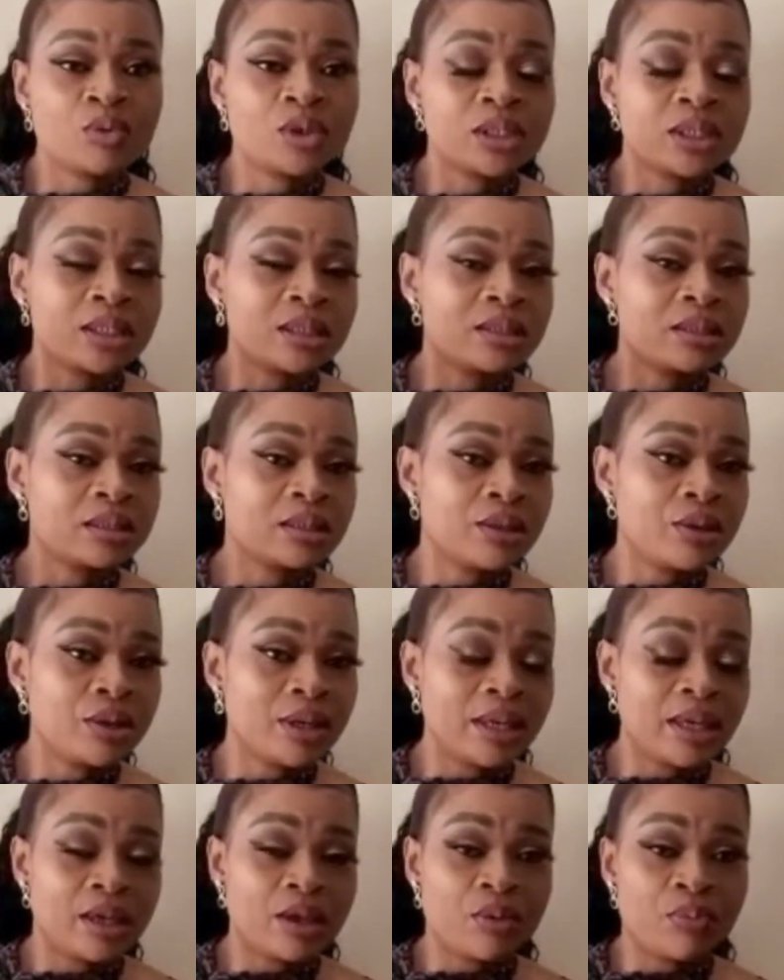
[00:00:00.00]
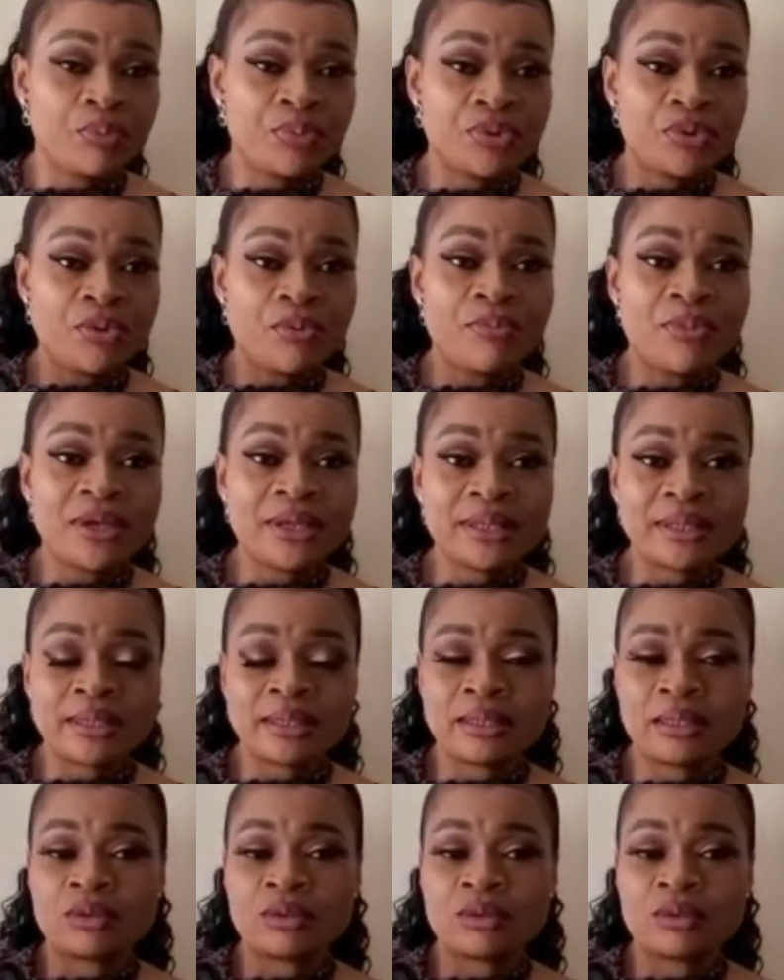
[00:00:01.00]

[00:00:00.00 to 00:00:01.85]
which is the epidermis.